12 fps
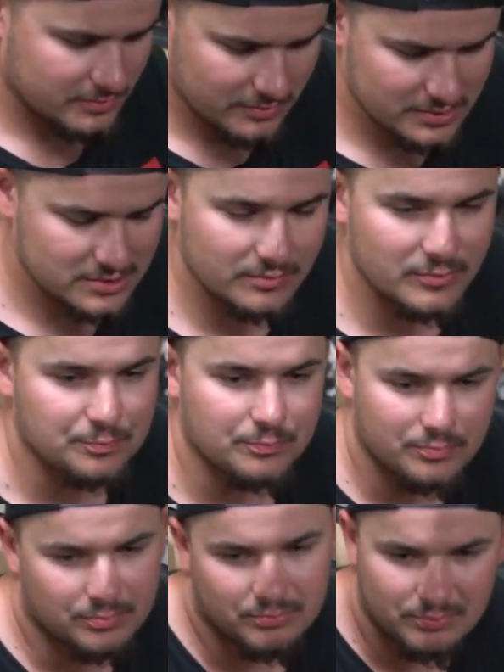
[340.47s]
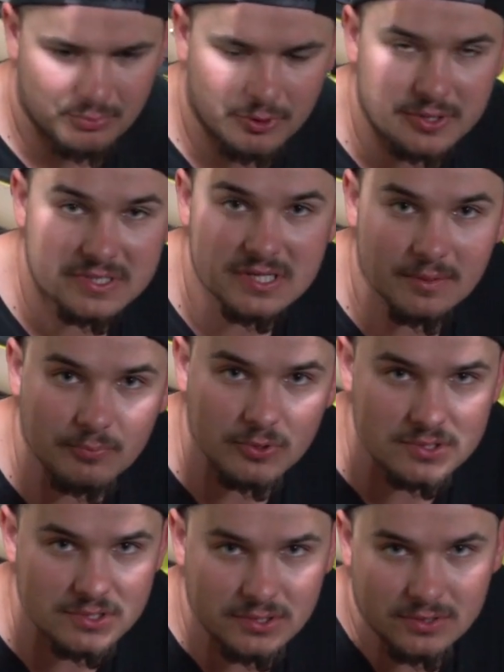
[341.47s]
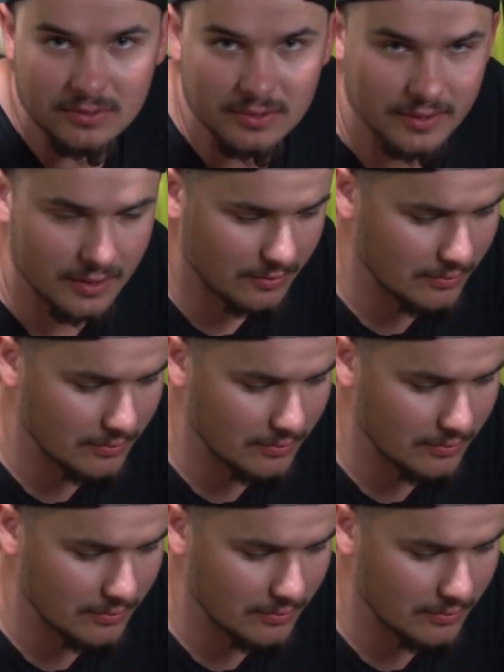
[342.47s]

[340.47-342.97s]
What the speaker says: is gonna be pretty simple to do, you know.